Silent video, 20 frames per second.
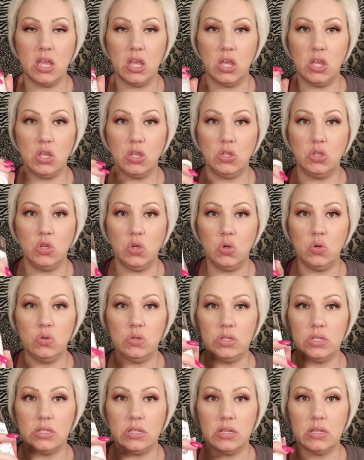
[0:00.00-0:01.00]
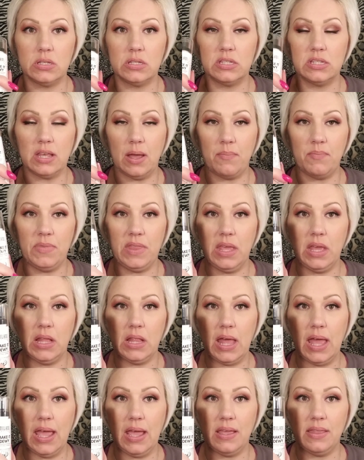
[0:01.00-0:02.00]
use something
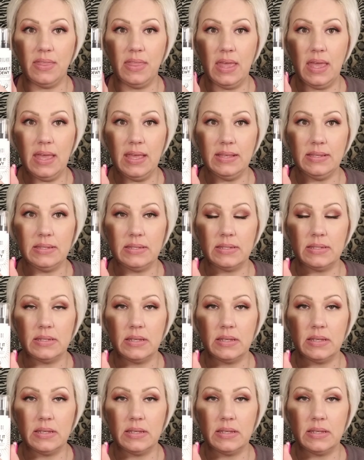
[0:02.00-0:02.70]
like this